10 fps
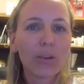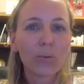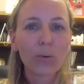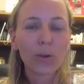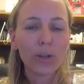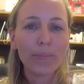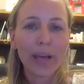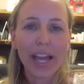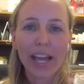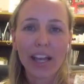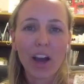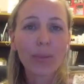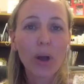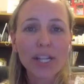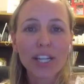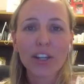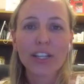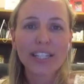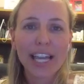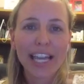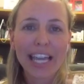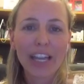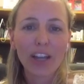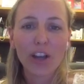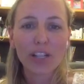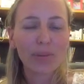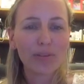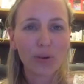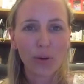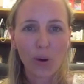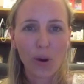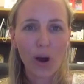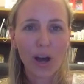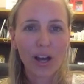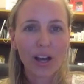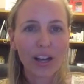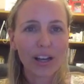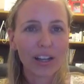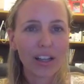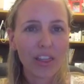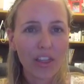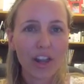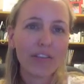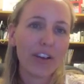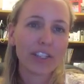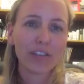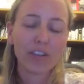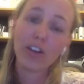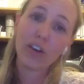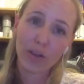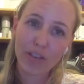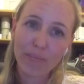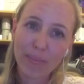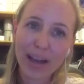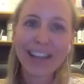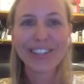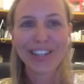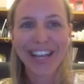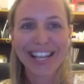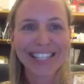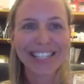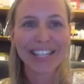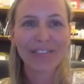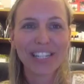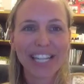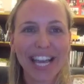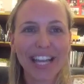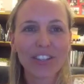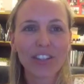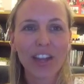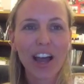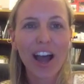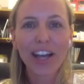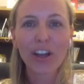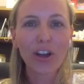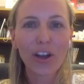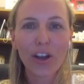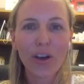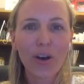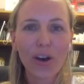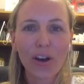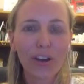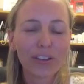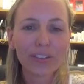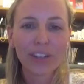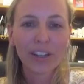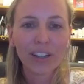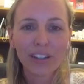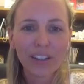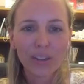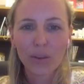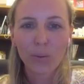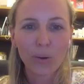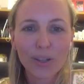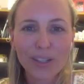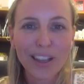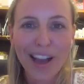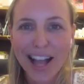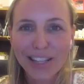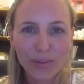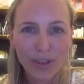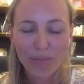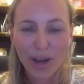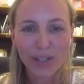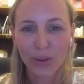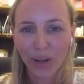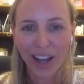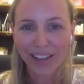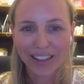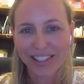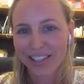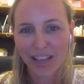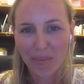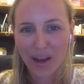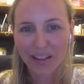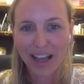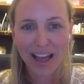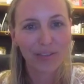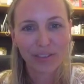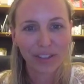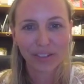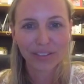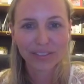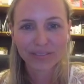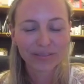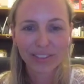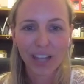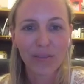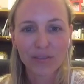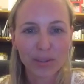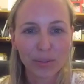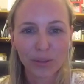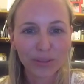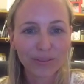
could be I'm going to lose 10 kilos before 31st of November 2017 so that I can go on the water slides with my daughter this summer and feel comfortable.